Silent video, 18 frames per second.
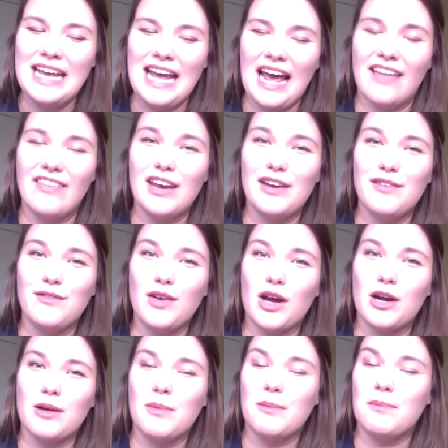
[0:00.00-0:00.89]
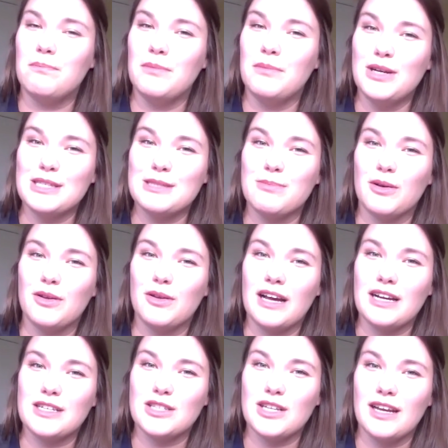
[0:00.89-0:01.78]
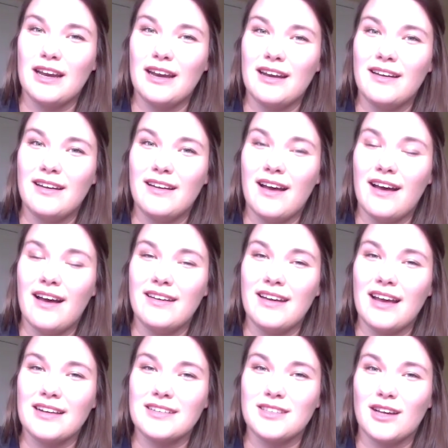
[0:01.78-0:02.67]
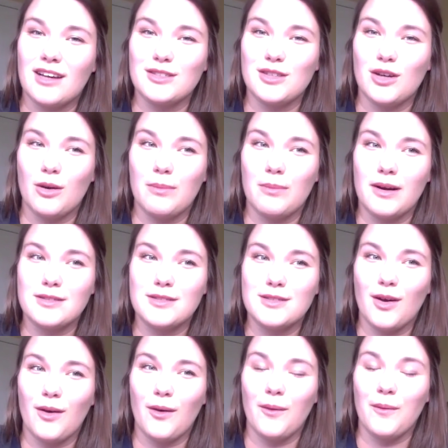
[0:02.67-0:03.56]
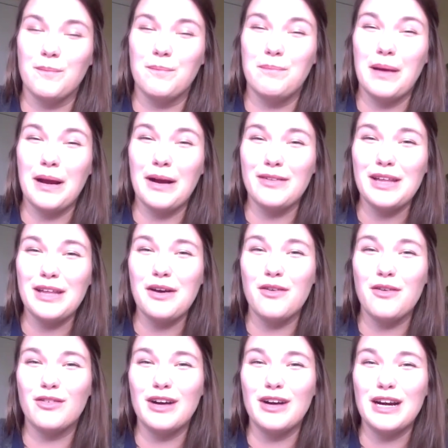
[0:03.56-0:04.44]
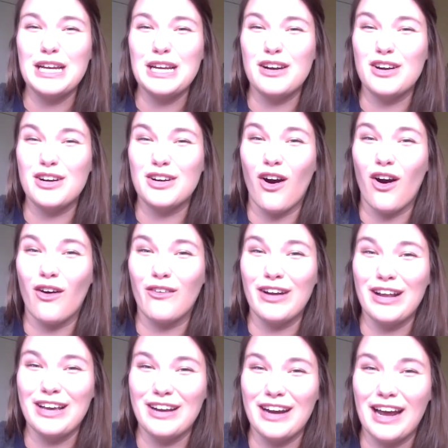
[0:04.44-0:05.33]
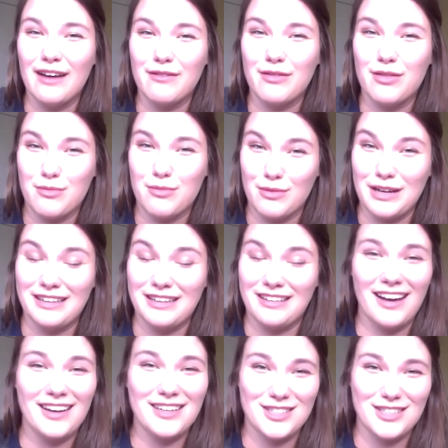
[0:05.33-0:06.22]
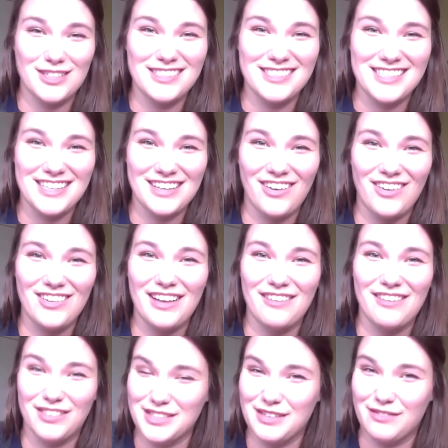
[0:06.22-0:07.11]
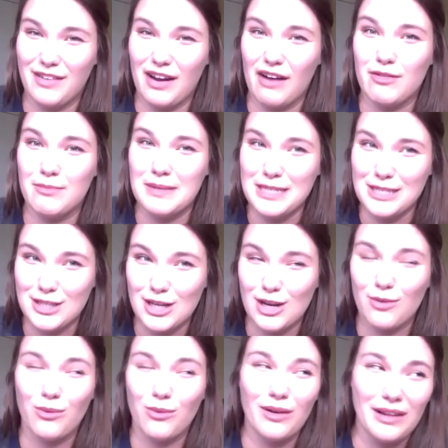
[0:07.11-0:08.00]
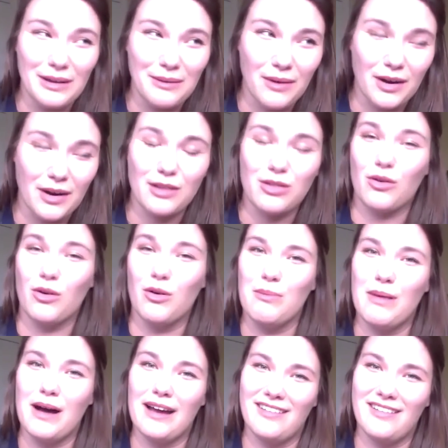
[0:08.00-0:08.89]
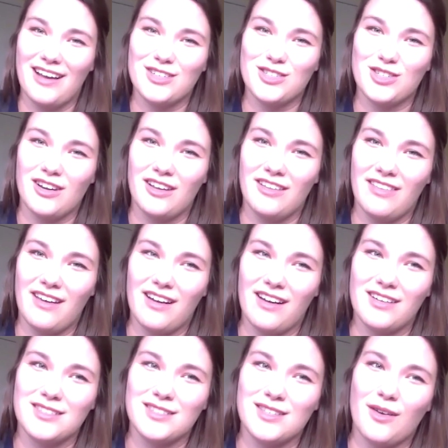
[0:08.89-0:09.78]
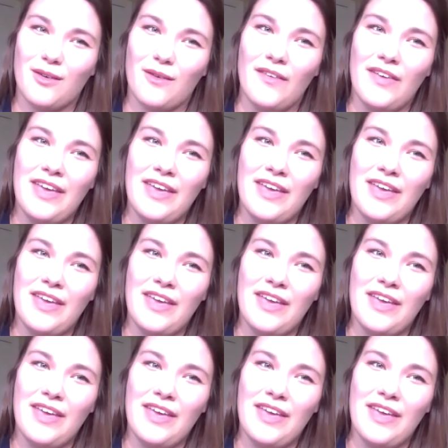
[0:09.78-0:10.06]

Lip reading: and then you've got a municipal election next October. So barely over a year, you're already going to have 3 elections at all levels of government. Do you really want to throw a by-election in there? So